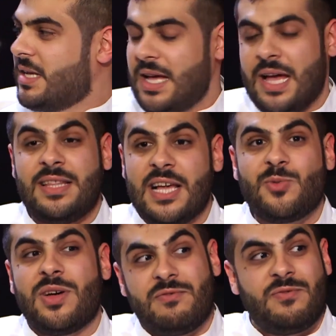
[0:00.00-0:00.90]
and that's
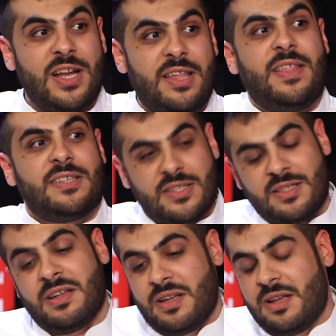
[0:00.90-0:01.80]
what really this is
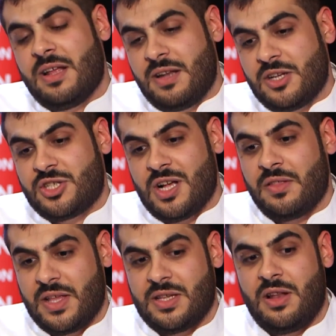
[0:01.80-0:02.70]
in a nutshell.
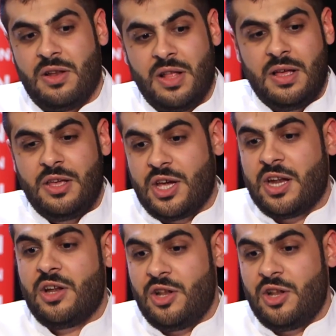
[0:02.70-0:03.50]
You kind of